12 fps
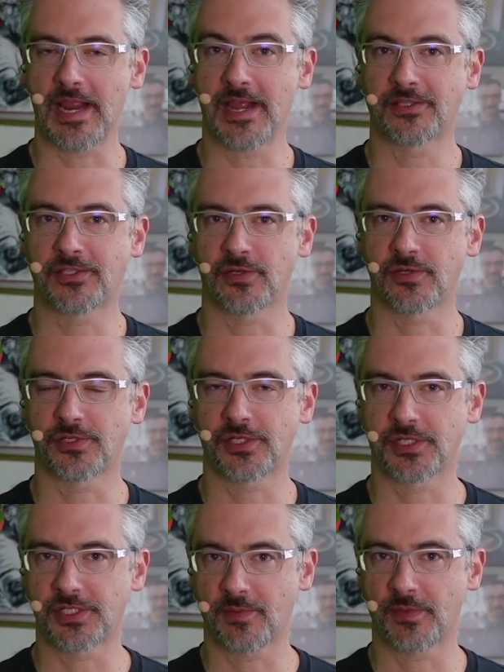answers
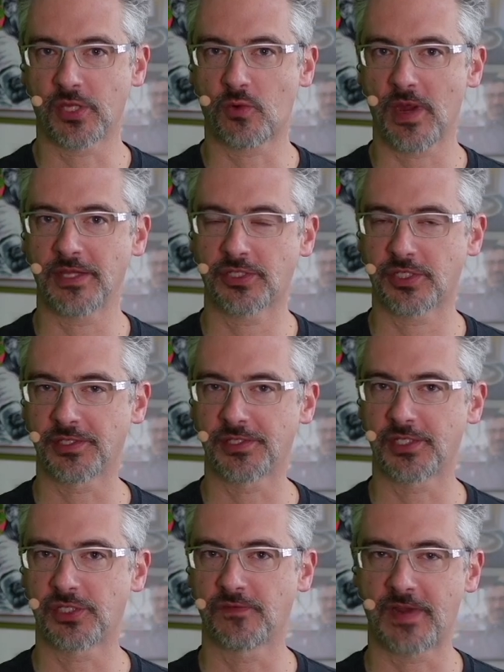to some of the
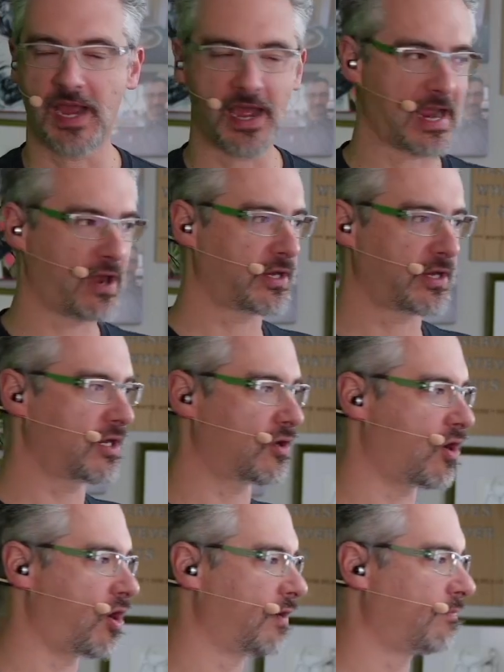questions that you've got out
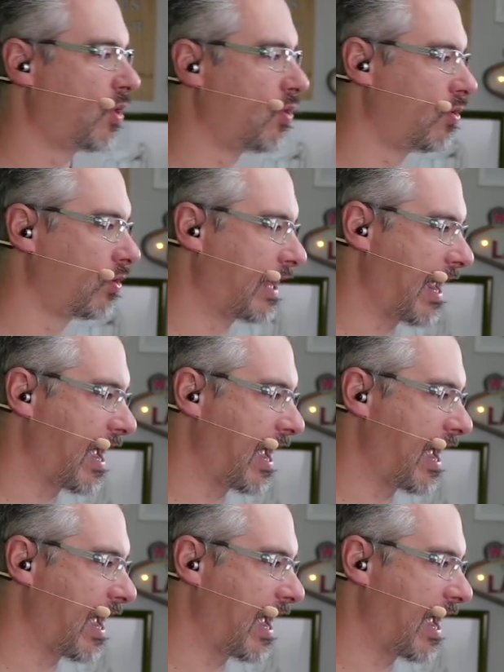here on Poll